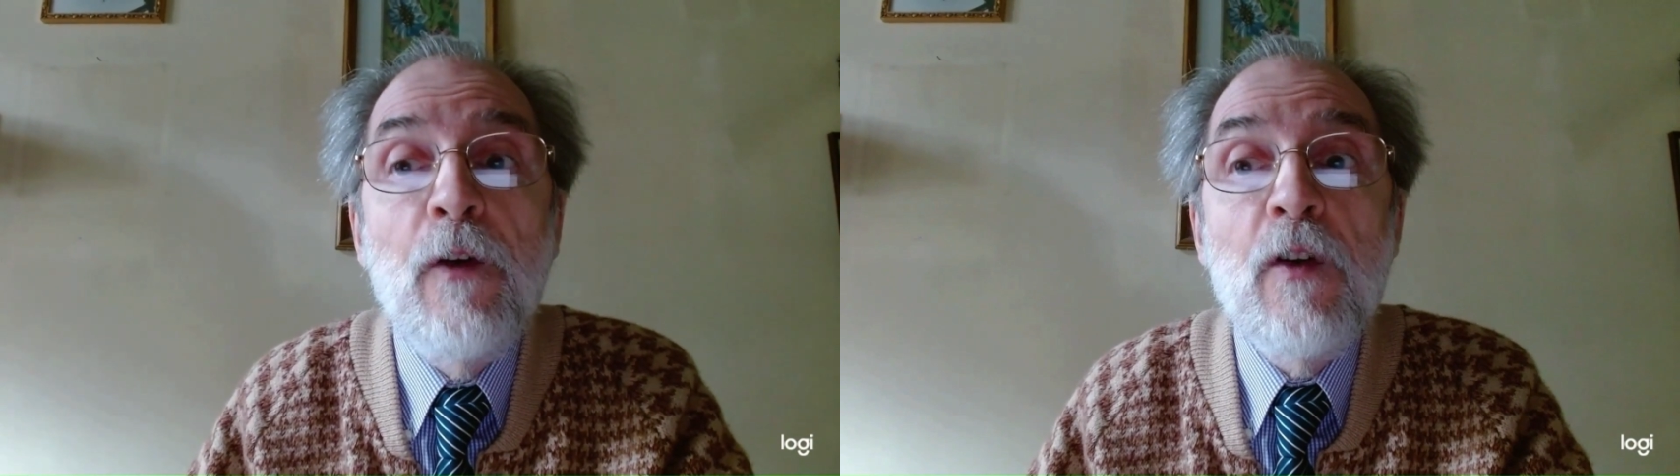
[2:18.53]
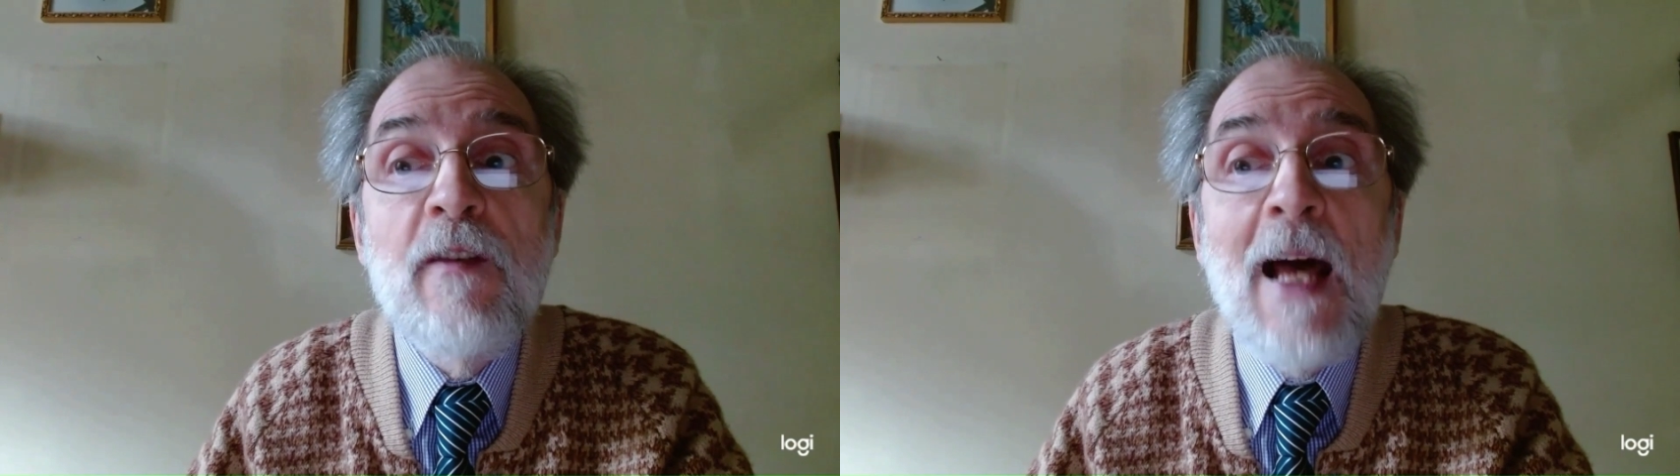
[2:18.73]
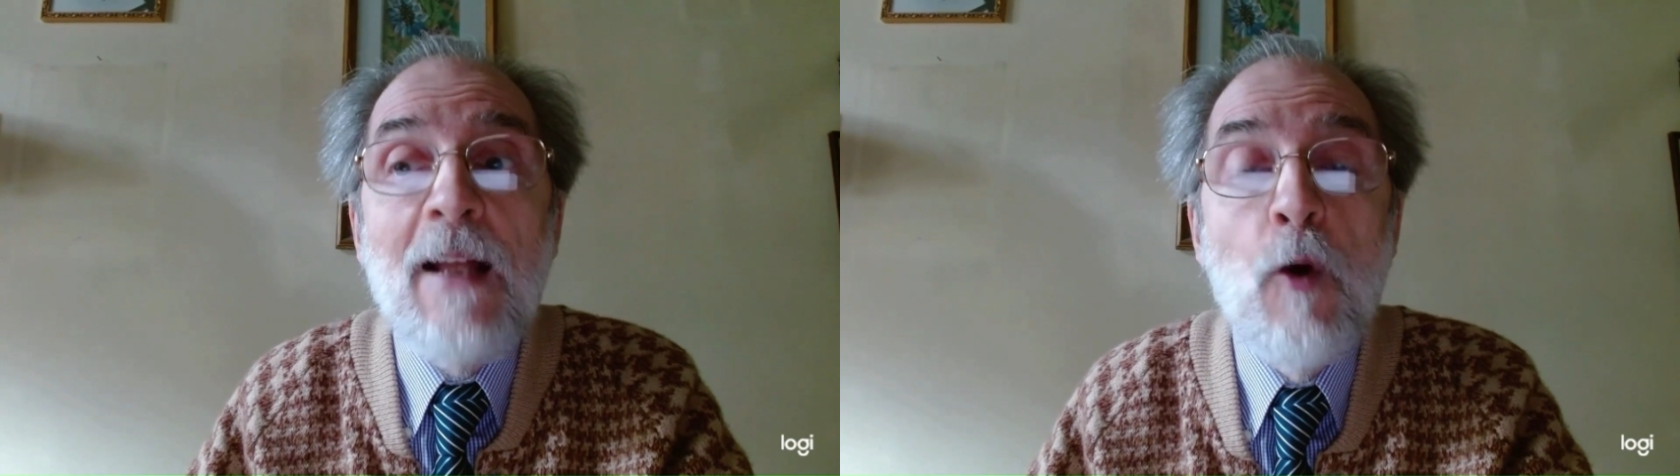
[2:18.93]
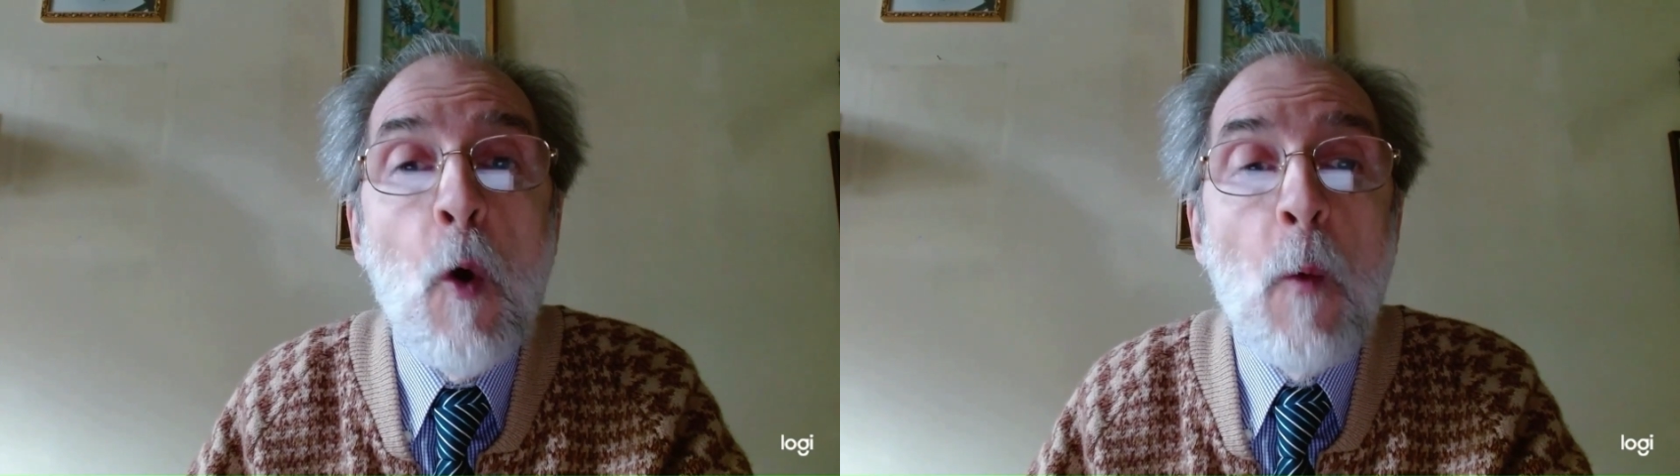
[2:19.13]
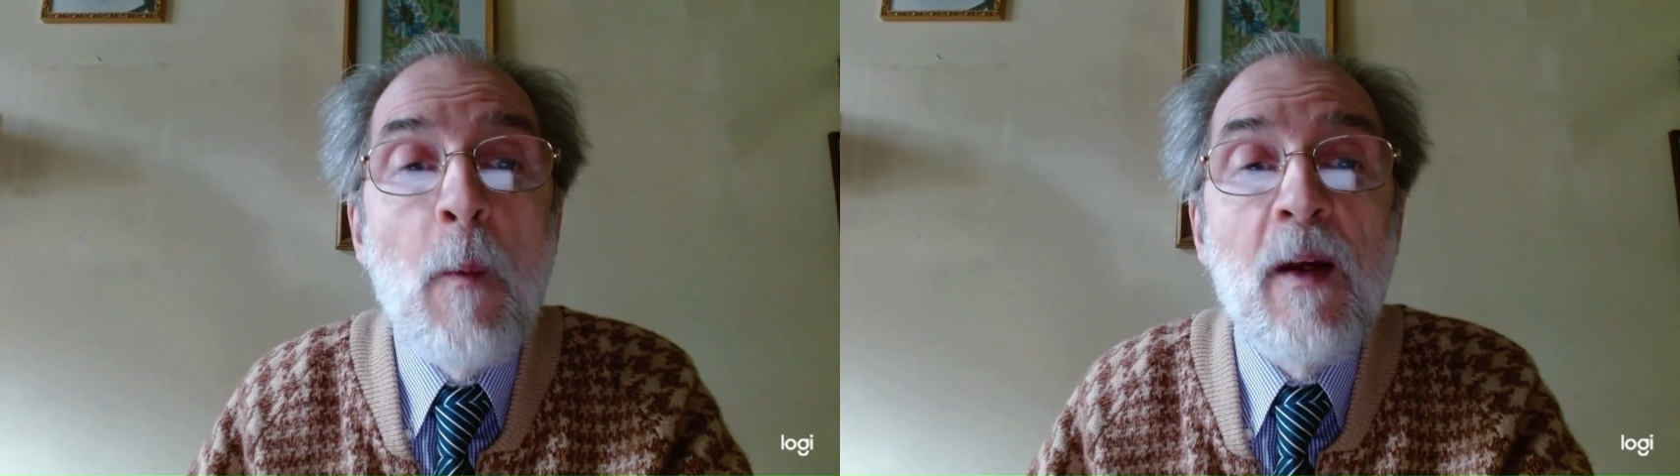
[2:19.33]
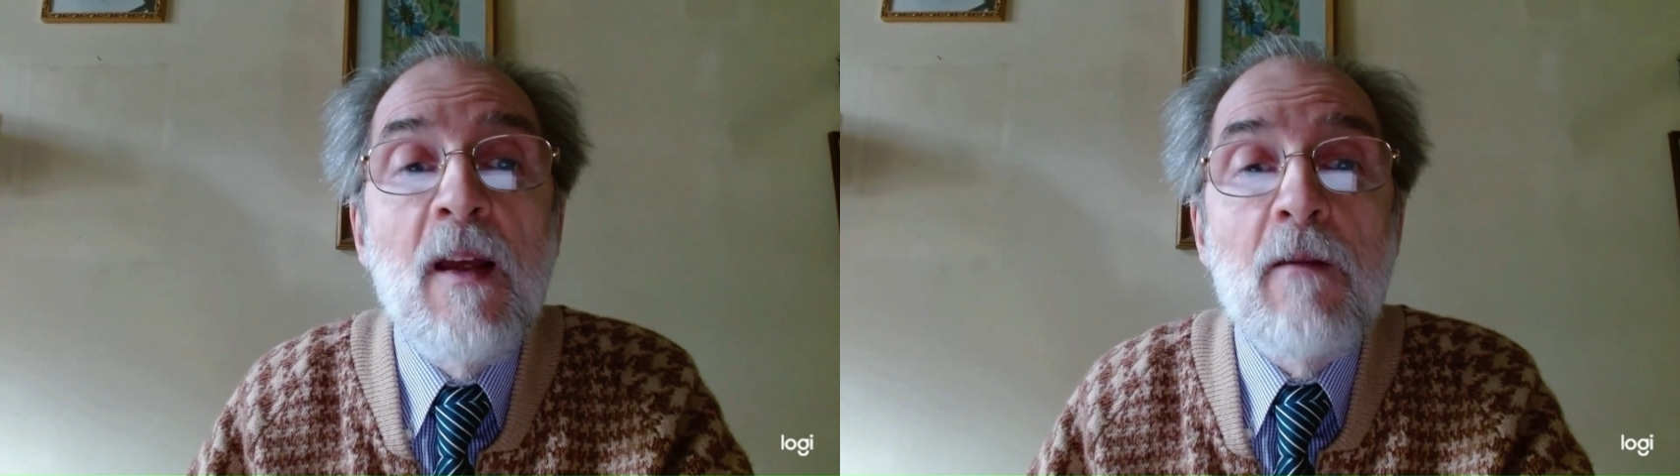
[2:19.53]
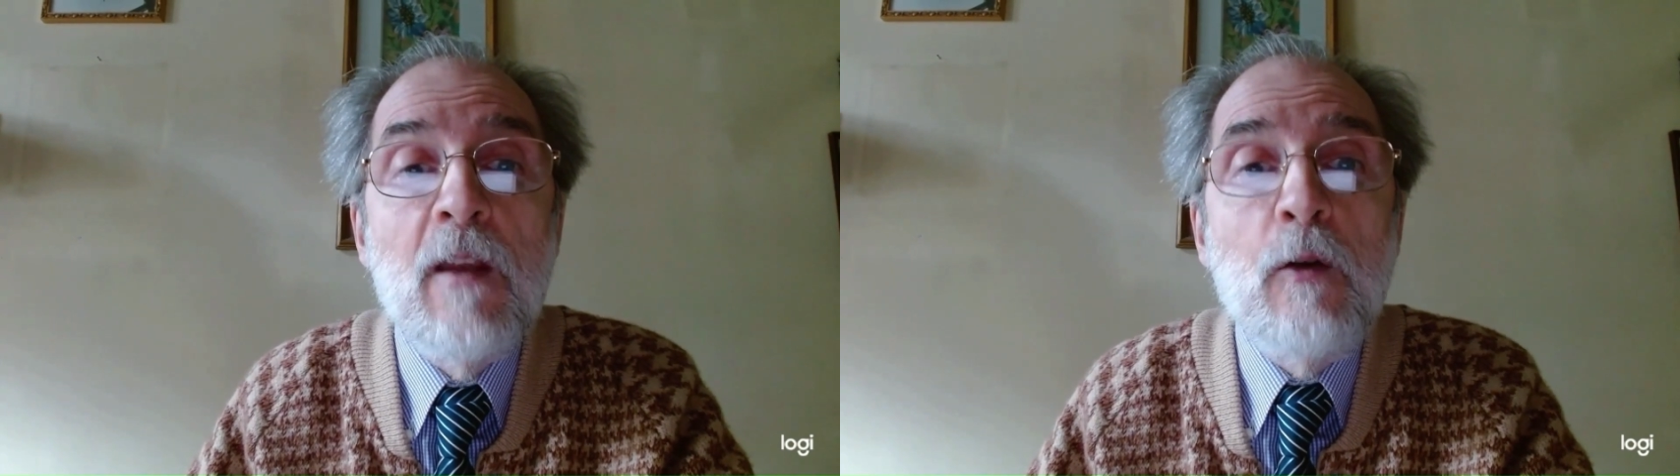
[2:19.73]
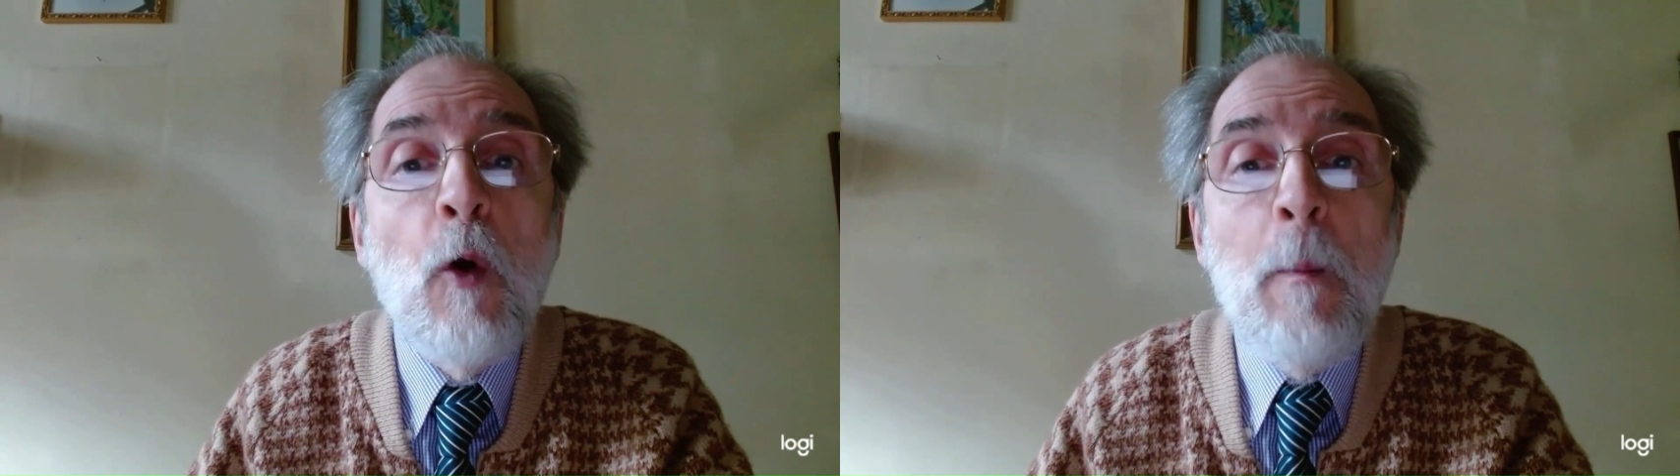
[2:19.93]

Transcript: offer that hope